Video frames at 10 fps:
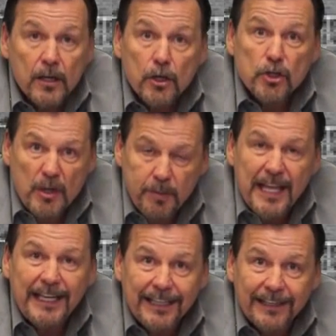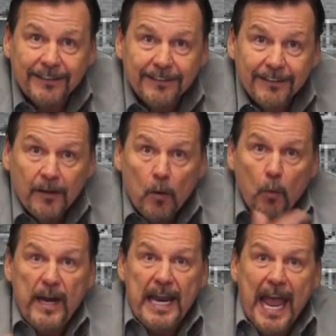She planted it.
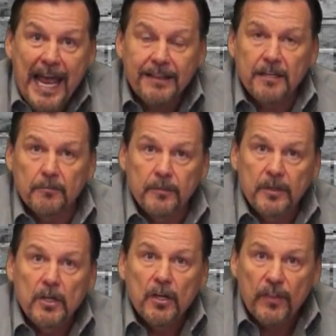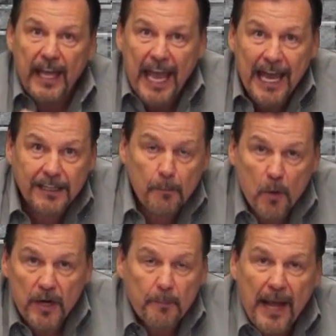We had them. They had to
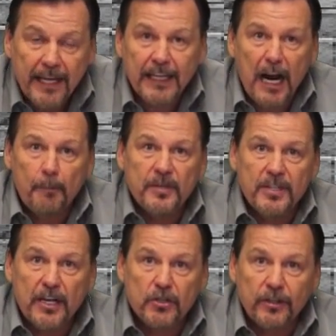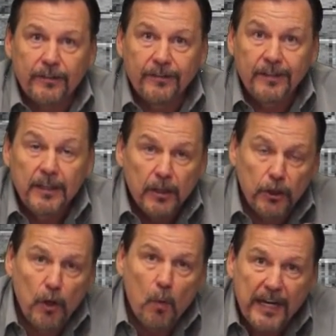put it back in our possession.
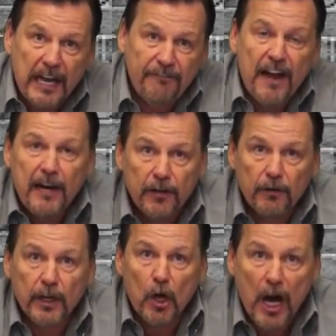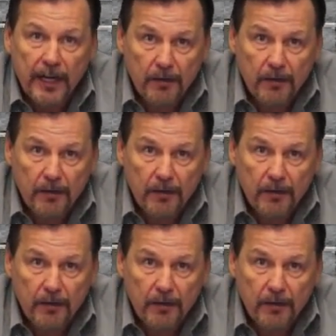You know, when I fired her and caught